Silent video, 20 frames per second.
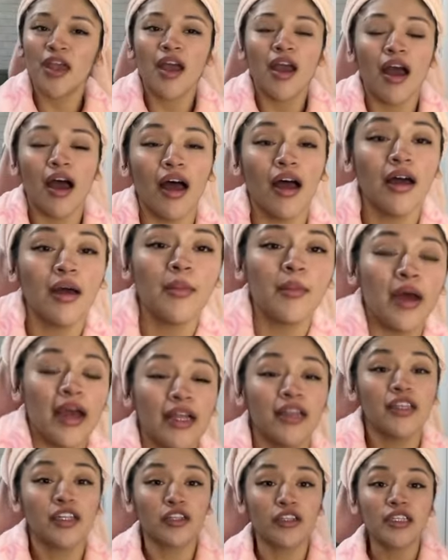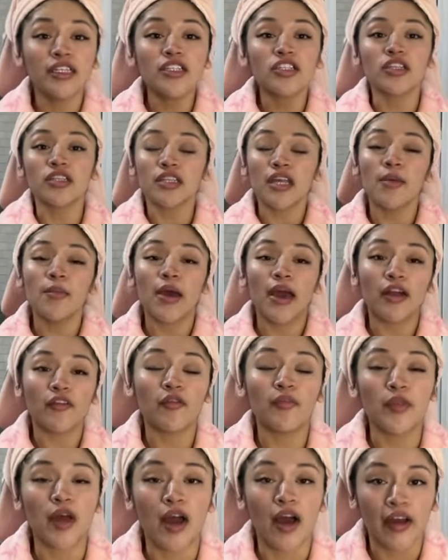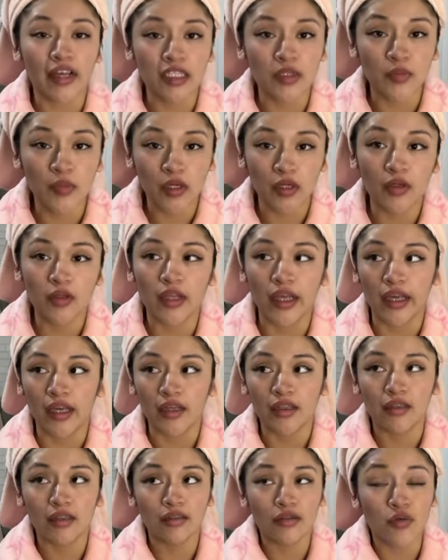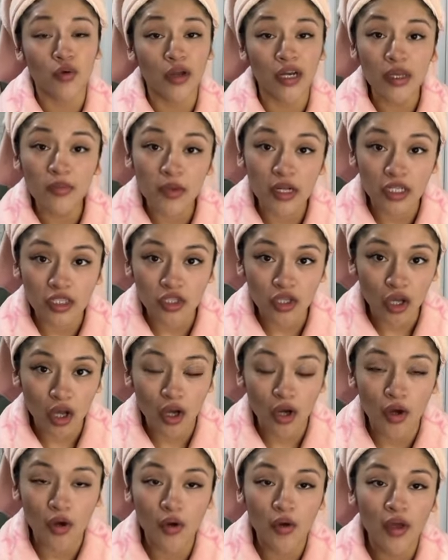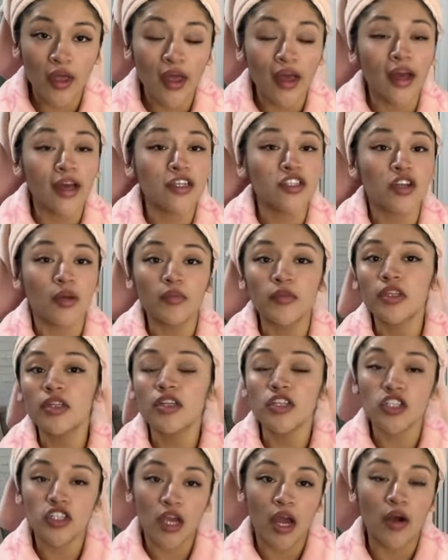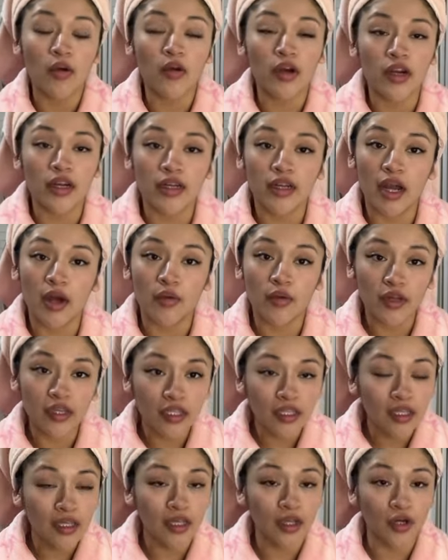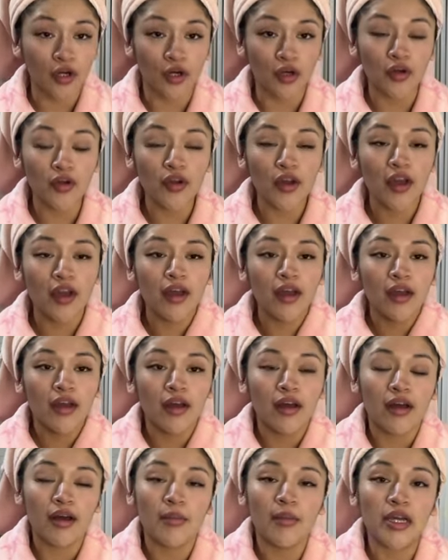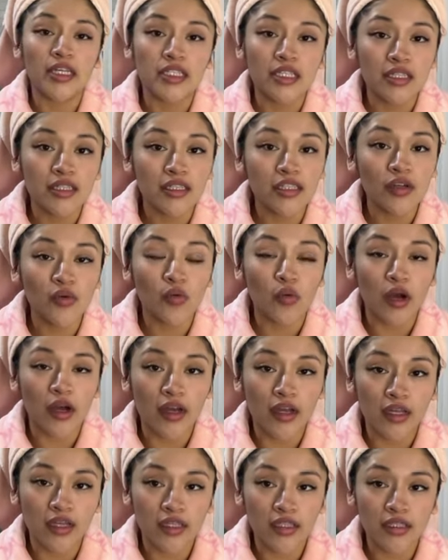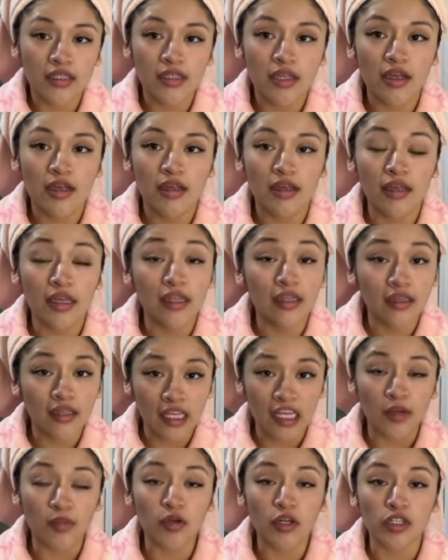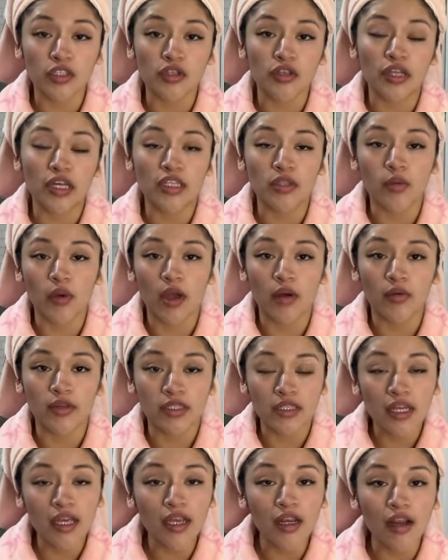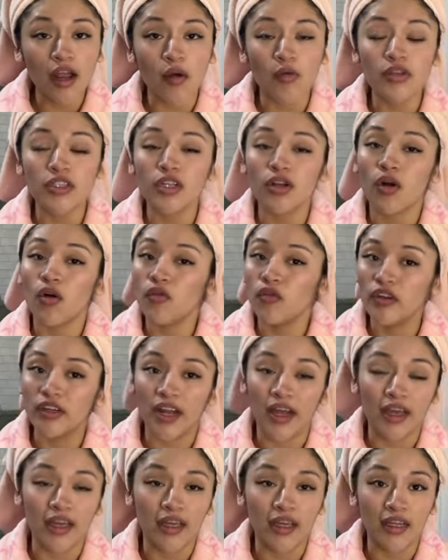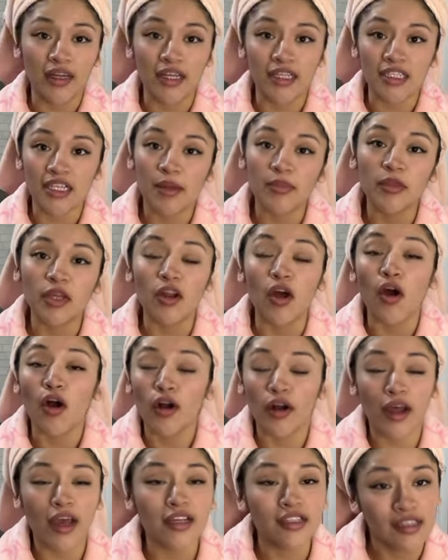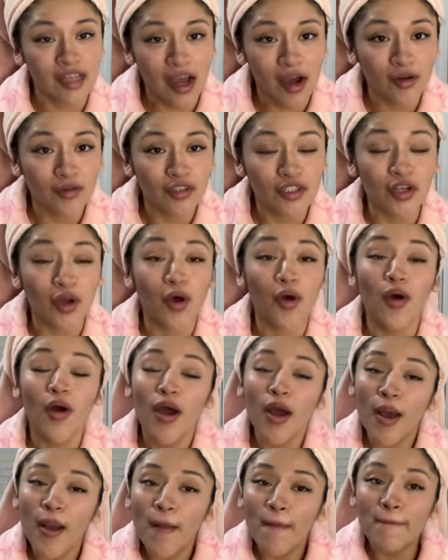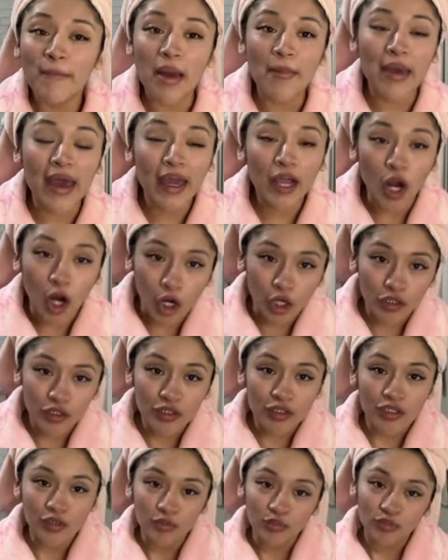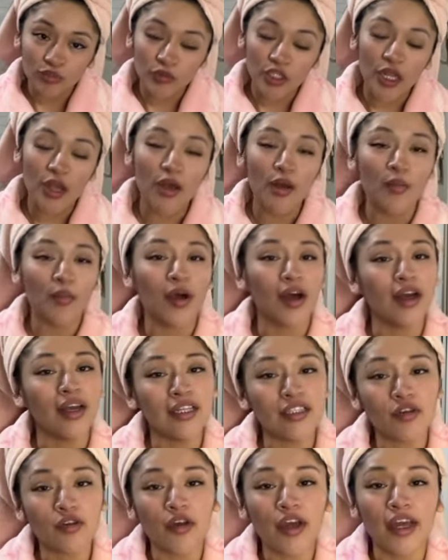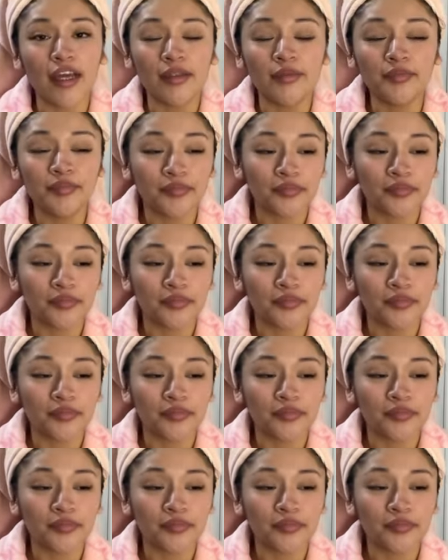I literally just came back from the hospital like 20 minutes ago. I jumped in the shower and now we're here. My sister was in labor, so that's why I was there. I was there overnight and I slept on a hard ass couch, so my back hurts, but it's okay.